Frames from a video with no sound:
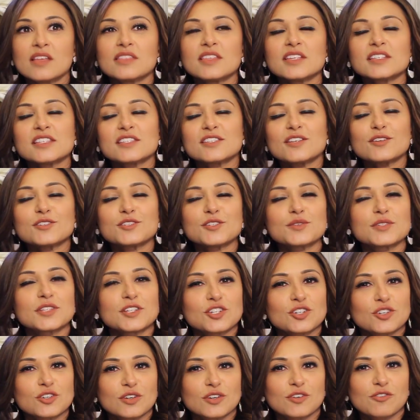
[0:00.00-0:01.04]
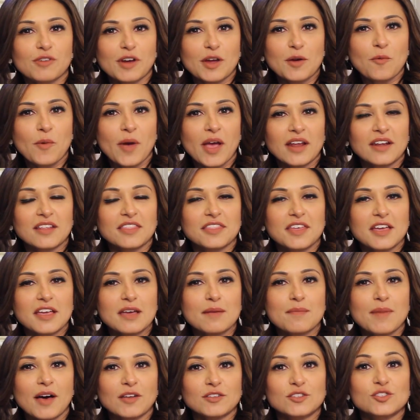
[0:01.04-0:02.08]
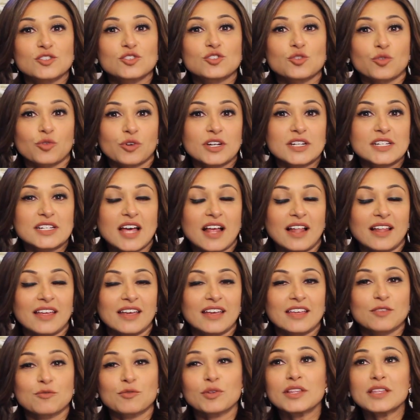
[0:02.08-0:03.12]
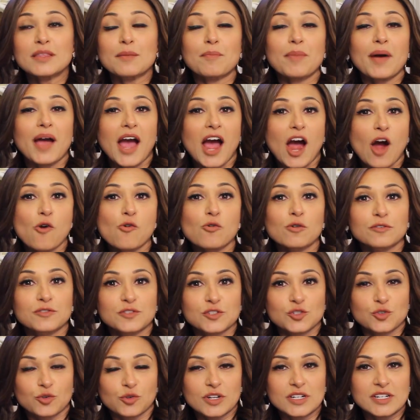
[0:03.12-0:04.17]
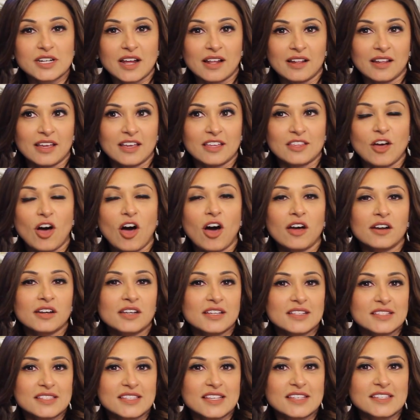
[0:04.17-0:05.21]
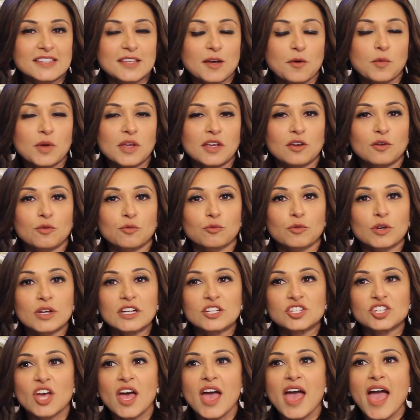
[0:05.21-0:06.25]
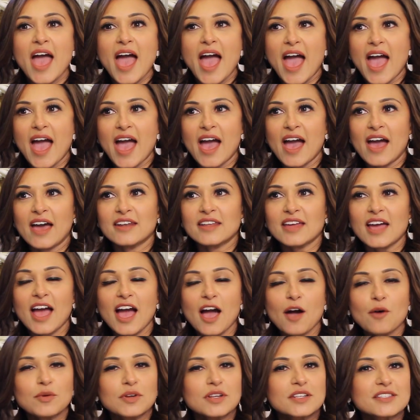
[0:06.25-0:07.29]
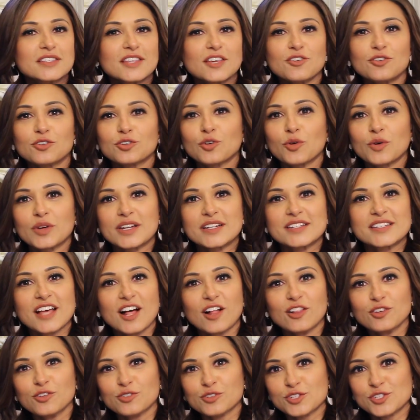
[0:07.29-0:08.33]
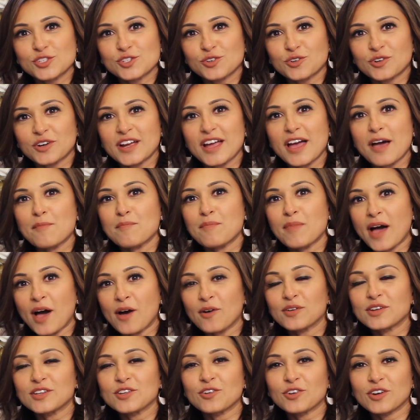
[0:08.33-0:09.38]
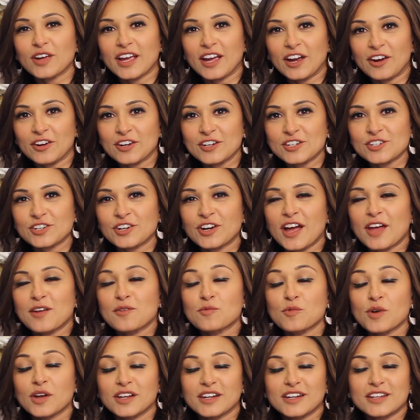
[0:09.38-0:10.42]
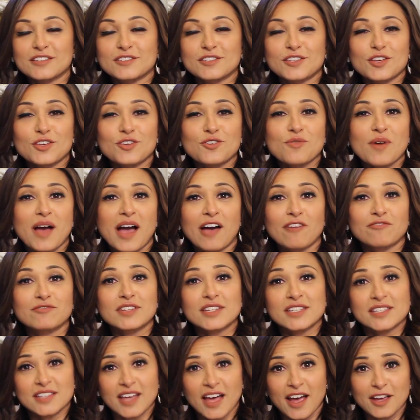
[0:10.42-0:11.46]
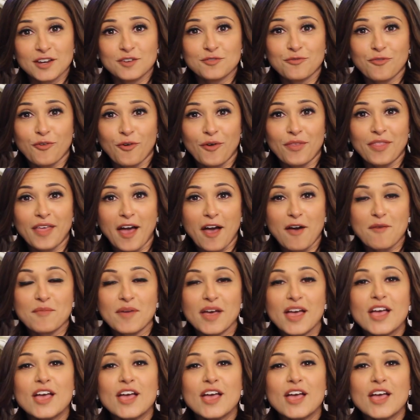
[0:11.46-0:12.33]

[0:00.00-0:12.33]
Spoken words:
This is also such a great way to think about storytelling and really the power of storytelling and the audiences that we can reach, and how it is that you're going to tell your story about your character and what it is that you have designed for them.